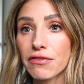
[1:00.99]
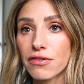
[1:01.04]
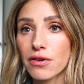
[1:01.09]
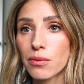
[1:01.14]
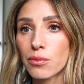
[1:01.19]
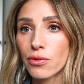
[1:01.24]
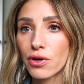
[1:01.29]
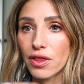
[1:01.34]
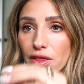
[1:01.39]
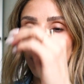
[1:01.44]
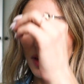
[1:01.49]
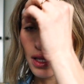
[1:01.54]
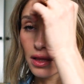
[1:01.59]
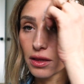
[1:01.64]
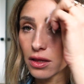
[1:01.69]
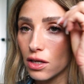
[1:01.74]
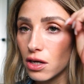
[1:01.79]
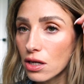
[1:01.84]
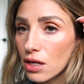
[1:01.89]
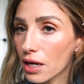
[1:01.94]
from
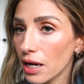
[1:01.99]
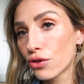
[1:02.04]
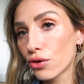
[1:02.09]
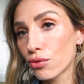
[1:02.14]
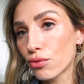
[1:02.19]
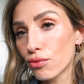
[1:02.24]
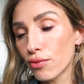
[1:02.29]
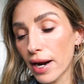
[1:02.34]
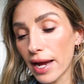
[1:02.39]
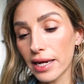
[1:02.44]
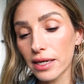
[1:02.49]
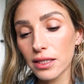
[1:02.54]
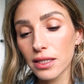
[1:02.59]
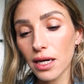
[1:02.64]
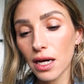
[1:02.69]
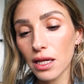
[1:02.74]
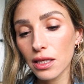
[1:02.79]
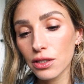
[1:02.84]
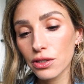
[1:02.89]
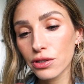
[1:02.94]
within look. The red
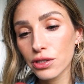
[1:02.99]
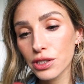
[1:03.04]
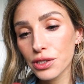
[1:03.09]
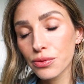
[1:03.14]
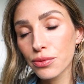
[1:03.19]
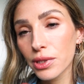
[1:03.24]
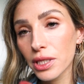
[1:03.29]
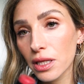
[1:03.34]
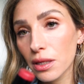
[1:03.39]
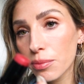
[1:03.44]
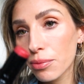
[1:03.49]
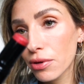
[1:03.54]
color is really